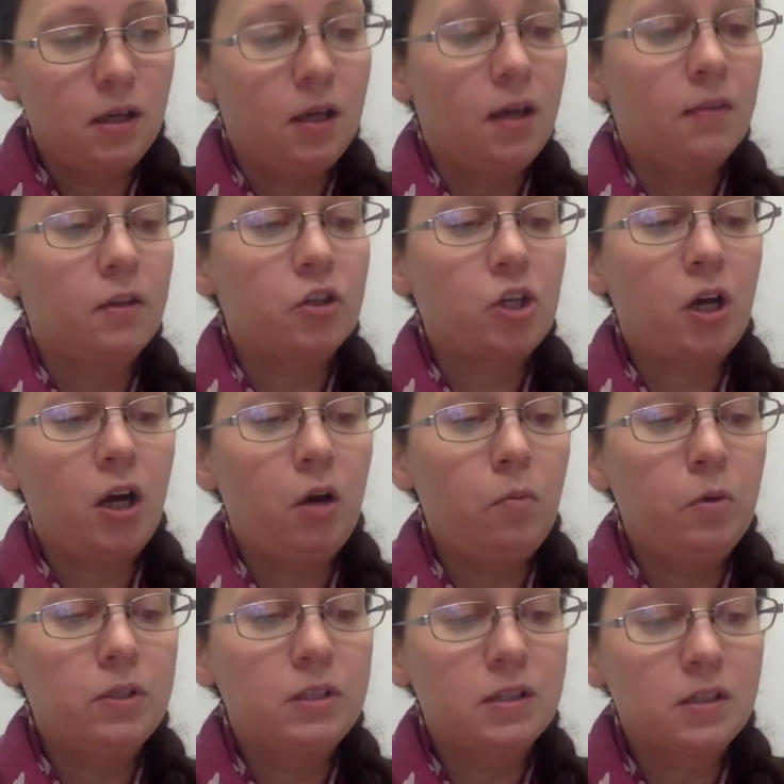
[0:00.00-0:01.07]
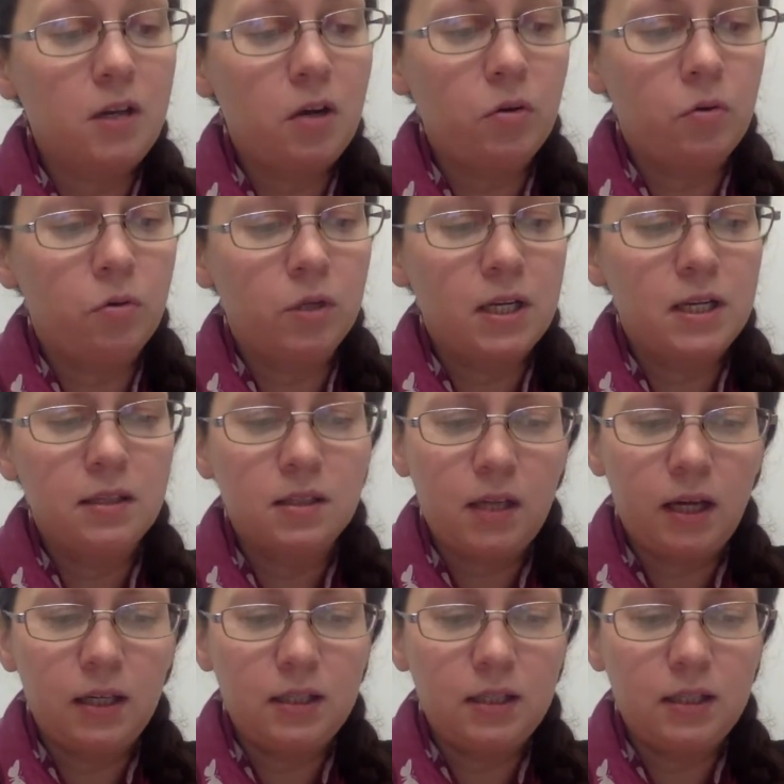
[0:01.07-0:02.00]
The child was snuggled inside a